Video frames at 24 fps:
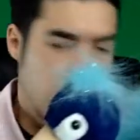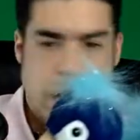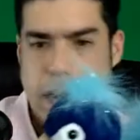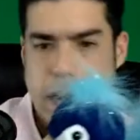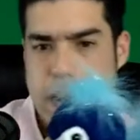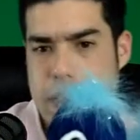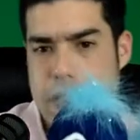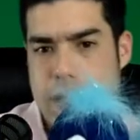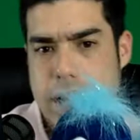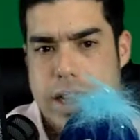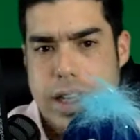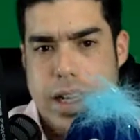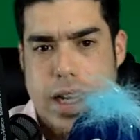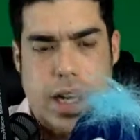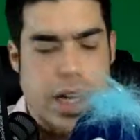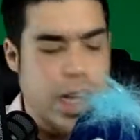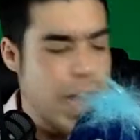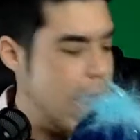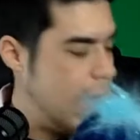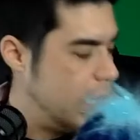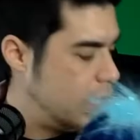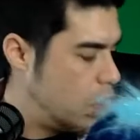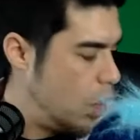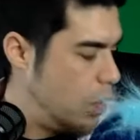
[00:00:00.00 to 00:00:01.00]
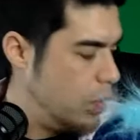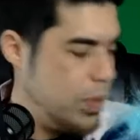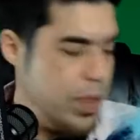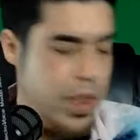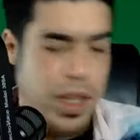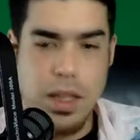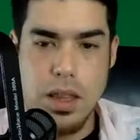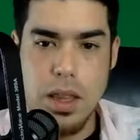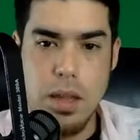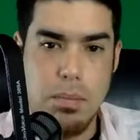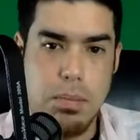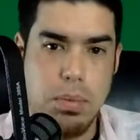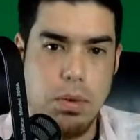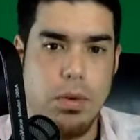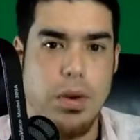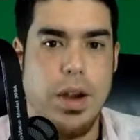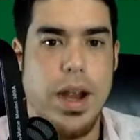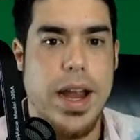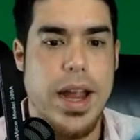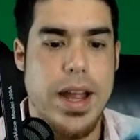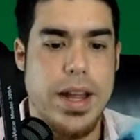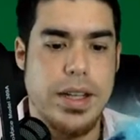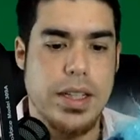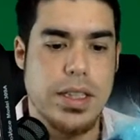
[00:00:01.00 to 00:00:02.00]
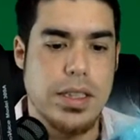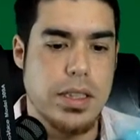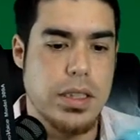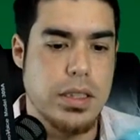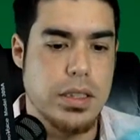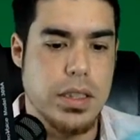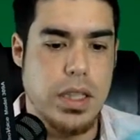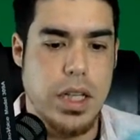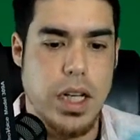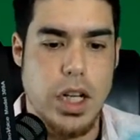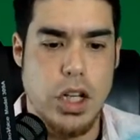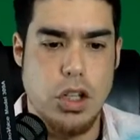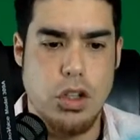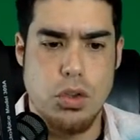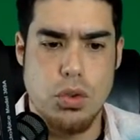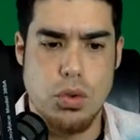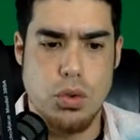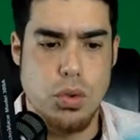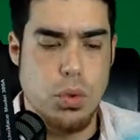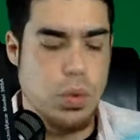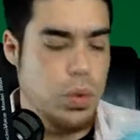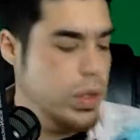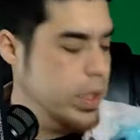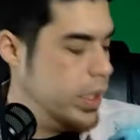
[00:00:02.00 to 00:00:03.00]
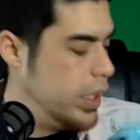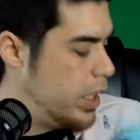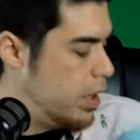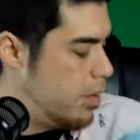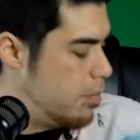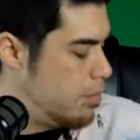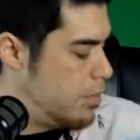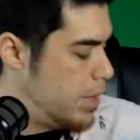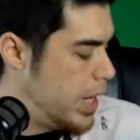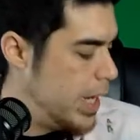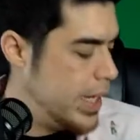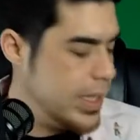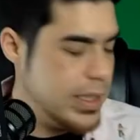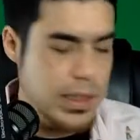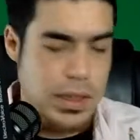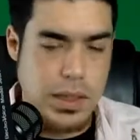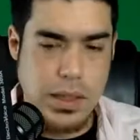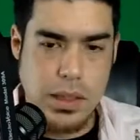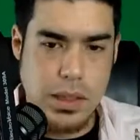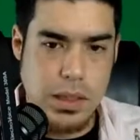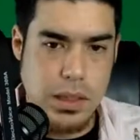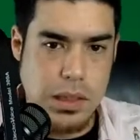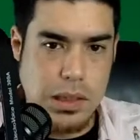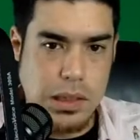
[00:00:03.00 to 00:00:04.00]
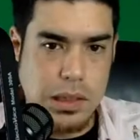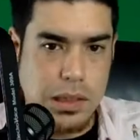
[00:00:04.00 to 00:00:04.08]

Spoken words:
And I don't think the brand is truly amazing.